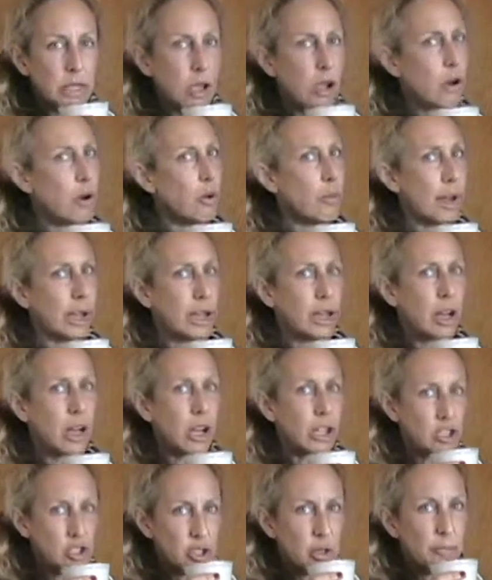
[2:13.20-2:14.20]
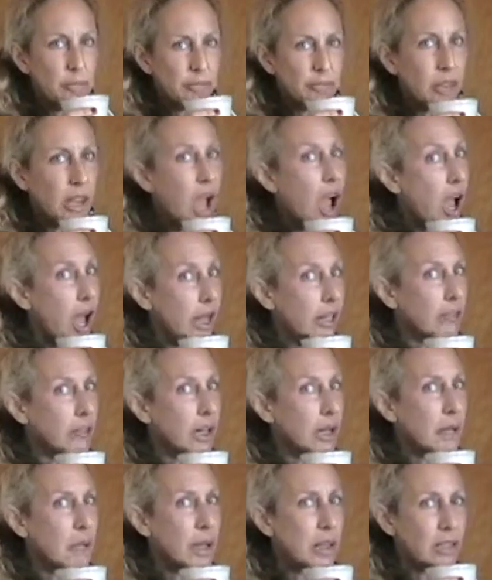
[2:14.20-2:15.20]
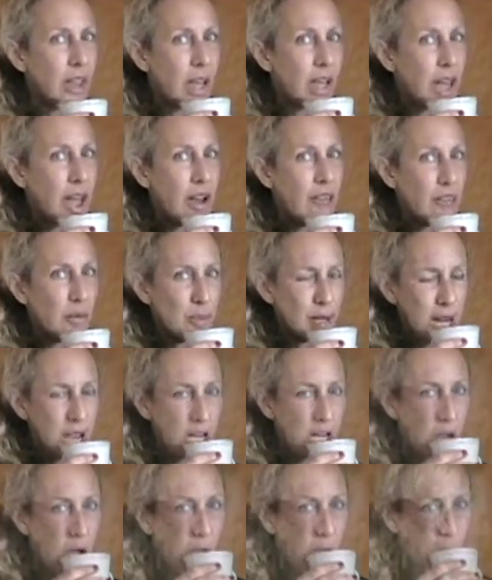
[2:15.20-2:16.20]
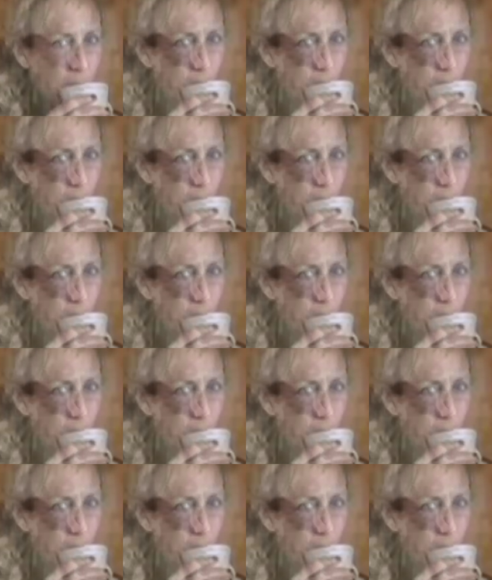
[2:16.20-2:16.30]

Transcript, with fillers: Oh my gosh. Highly recommend that half a banana.